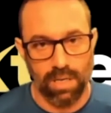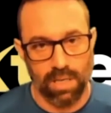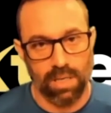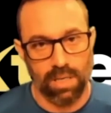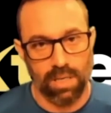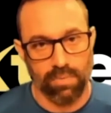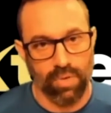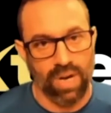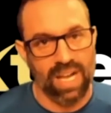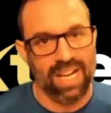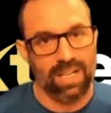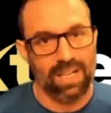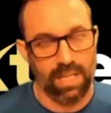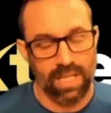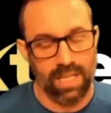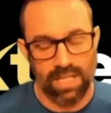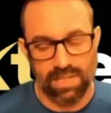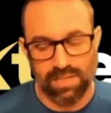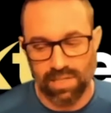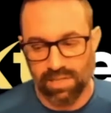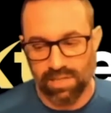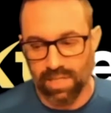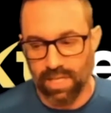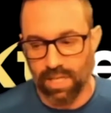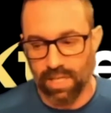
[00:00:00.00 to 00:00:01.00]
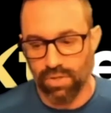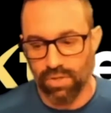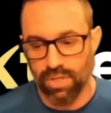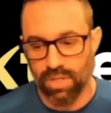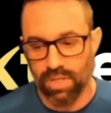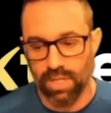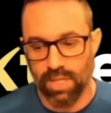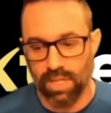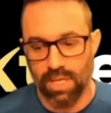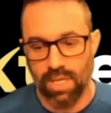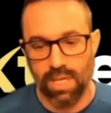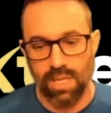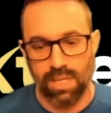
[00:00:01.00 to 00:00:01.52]
regulates, essentially,
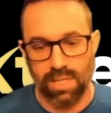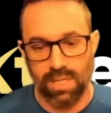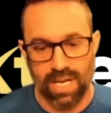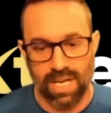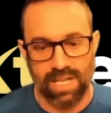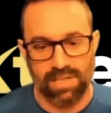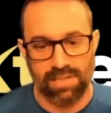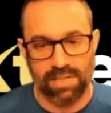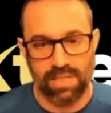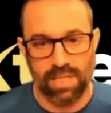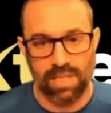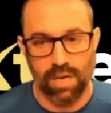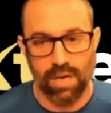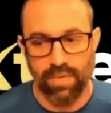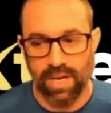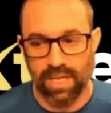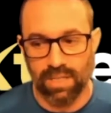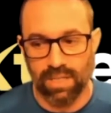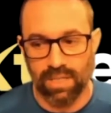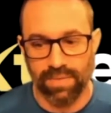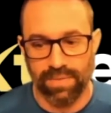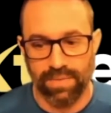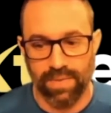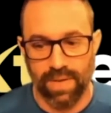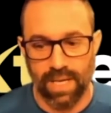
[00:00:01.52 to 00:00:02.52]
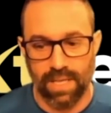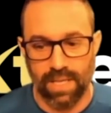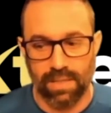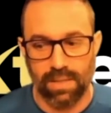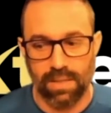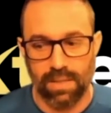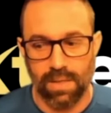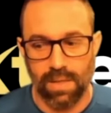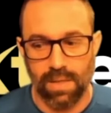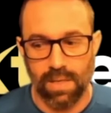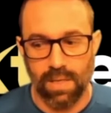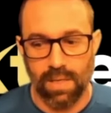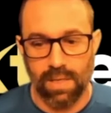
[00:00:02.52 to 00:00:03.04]
that has a direct effect.
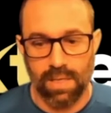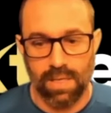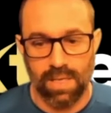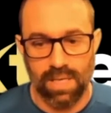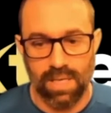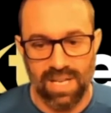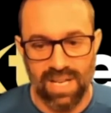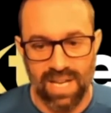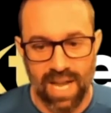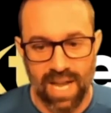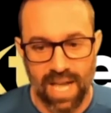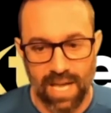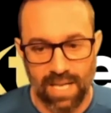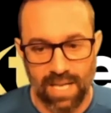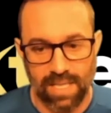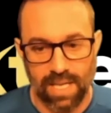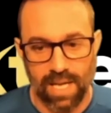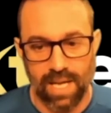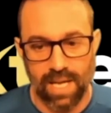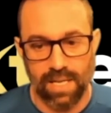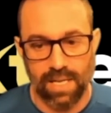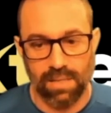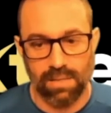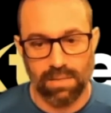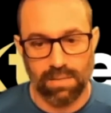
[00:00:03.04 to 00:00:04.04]
Not yet